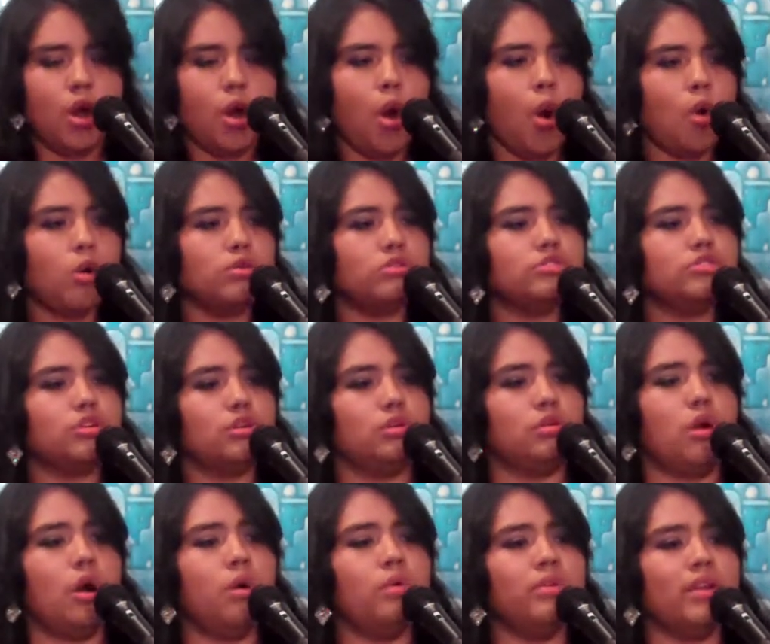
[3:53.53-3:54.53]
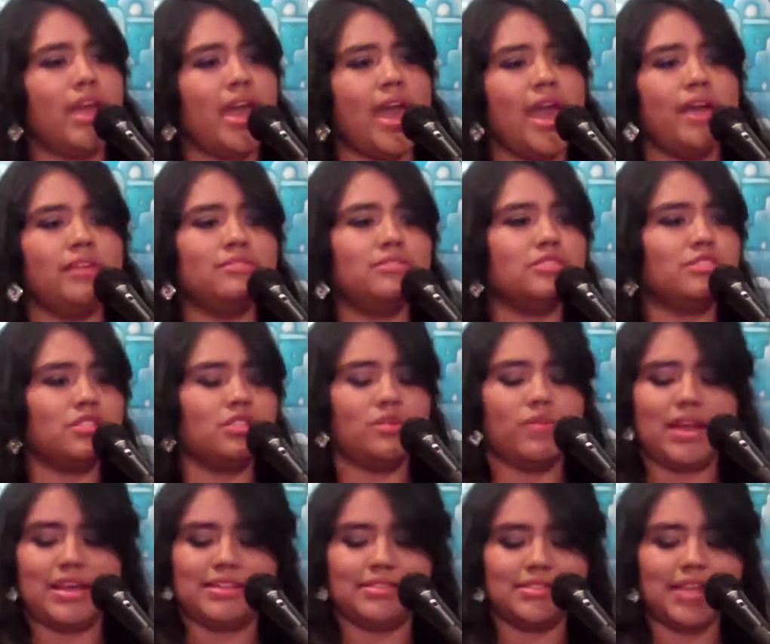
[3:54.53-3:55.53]
Hold your own hands
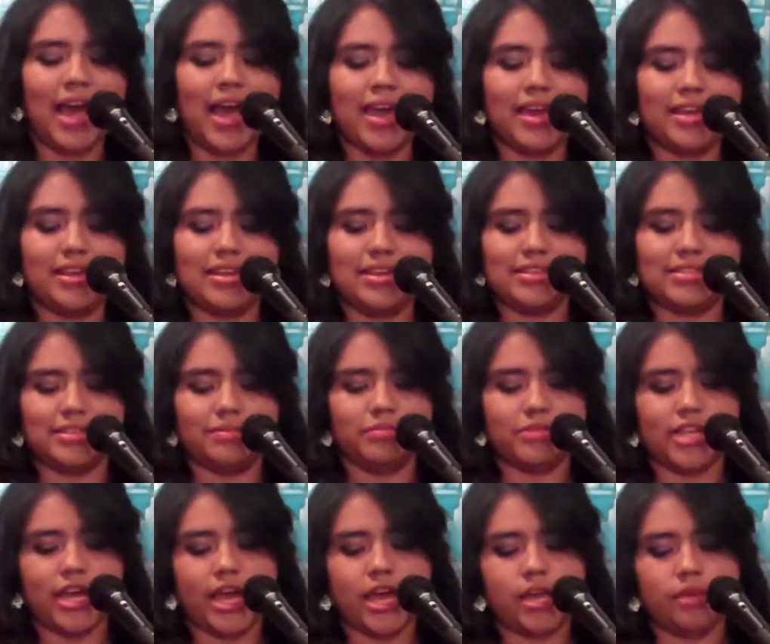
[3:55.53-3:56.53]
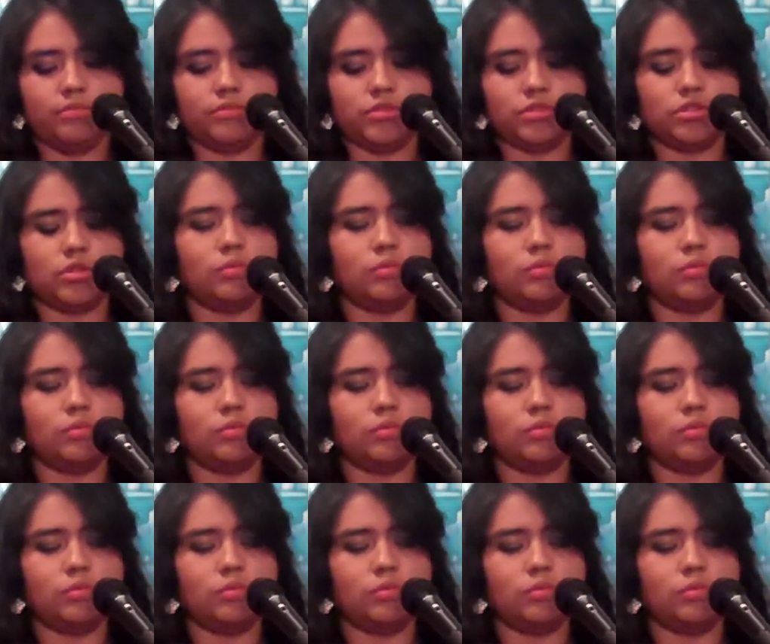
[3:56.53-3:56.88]
through anxiety sometimes.